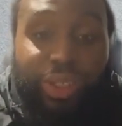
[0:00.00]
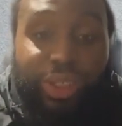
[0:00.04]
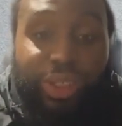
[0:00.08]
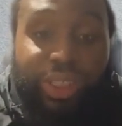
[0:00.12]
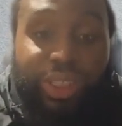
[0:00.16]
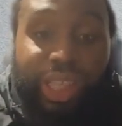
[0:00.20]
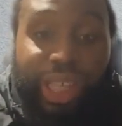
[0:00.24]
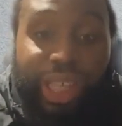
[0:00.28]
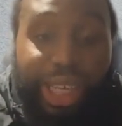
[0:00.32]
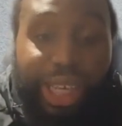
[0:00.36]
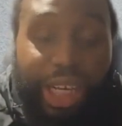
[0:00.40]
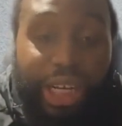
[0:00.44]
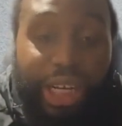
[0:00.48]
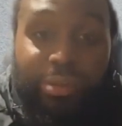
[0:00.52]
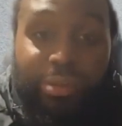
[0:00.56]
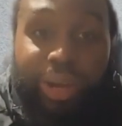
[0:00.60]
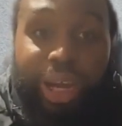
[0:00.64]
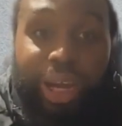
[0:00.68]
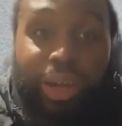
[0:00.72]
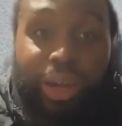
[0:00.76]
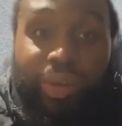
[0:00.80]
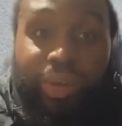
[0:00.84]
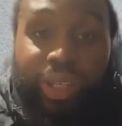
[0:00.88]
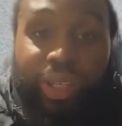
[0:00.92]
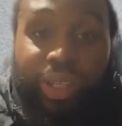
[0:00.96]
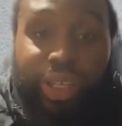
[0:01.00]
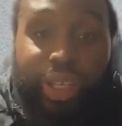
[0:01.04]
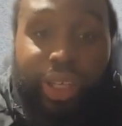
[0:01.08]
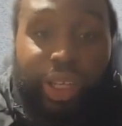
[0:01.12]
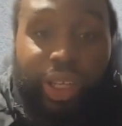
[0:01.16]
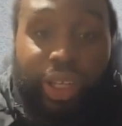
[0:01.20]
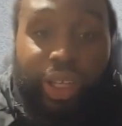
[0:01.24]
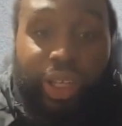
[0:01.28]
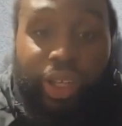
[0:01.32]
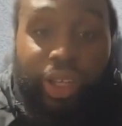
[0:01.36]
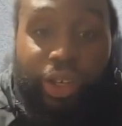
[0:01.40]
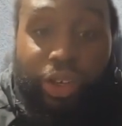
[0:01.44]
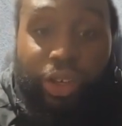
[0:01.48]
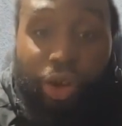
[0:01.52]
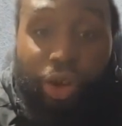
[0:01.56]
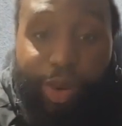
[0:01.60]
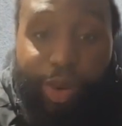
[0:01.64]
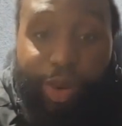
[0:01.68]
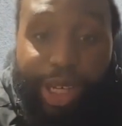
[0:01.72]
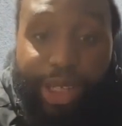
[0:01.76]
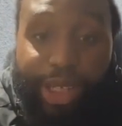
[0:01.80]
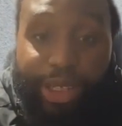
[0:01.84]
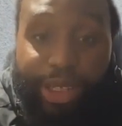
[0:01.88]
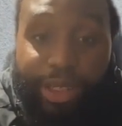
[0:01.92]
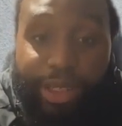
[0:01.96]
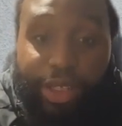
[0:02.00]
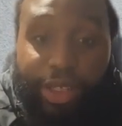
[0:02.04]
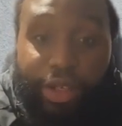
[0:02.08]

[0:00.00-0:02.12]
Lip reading: thinking about doing,